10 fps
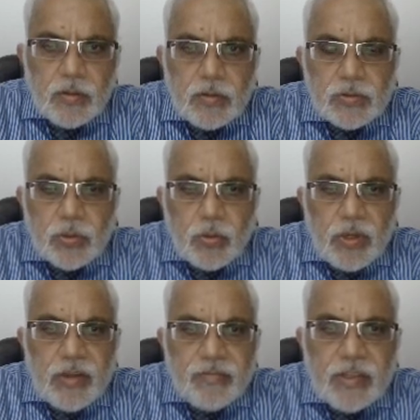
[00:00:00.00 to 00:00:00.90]
So
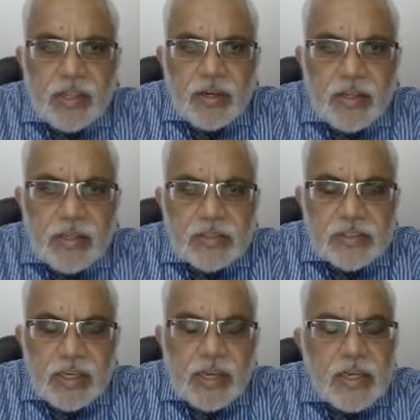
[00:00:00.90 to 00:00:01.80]
if there is
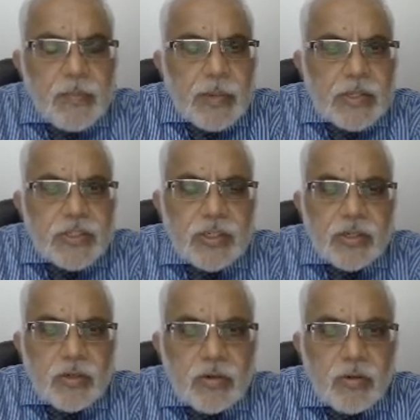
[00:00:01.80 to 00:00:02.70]
any
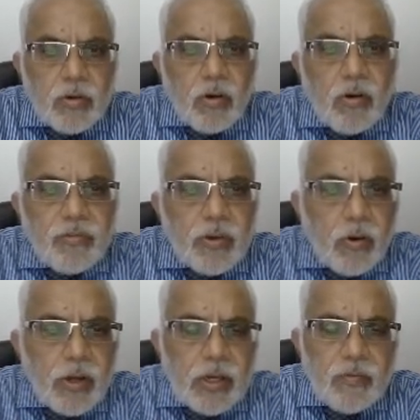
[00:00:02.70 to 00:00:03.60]
mention of
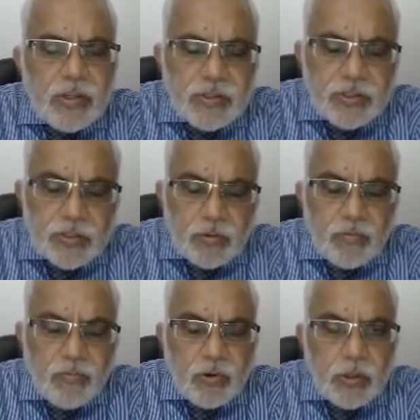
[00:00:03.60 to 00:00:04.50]
your invention,
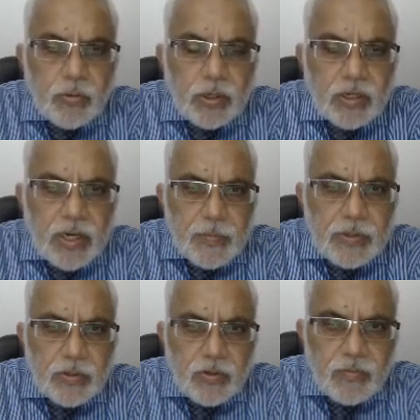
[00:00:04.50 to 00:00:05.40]
of what you are
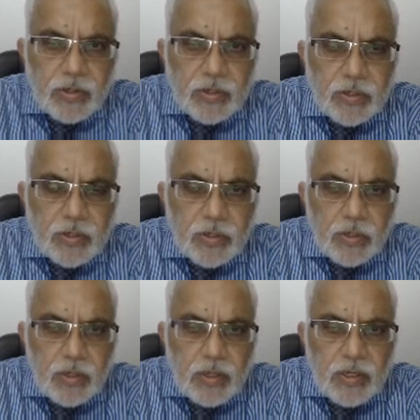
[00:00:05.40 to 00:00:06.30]
claiming to invent,
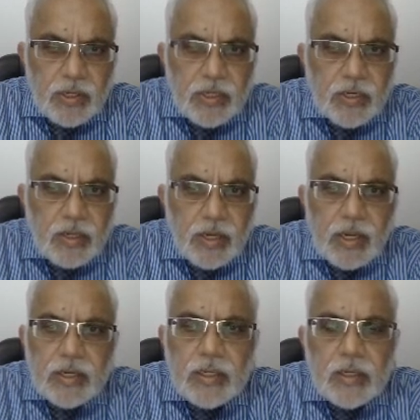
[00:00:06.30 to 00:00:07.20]
in
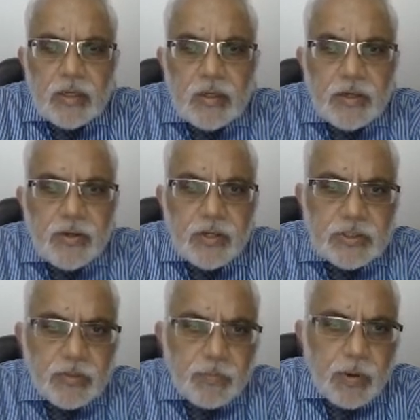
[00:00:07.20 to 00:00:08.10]
any
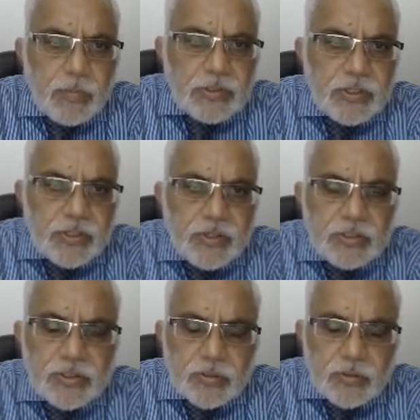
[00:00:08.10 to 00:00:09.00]
literature, published
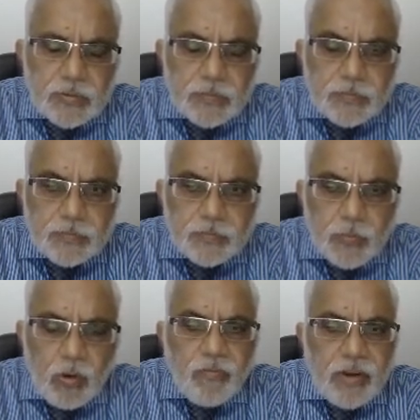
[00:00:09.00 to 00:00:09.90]
literature
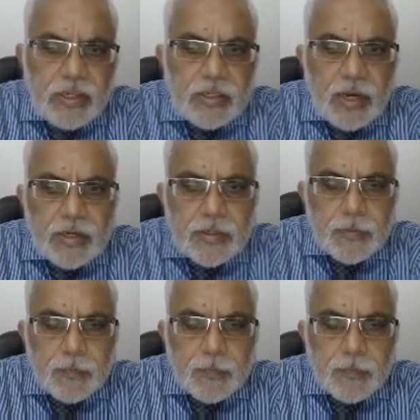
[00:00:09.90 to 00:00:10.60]
of any kind,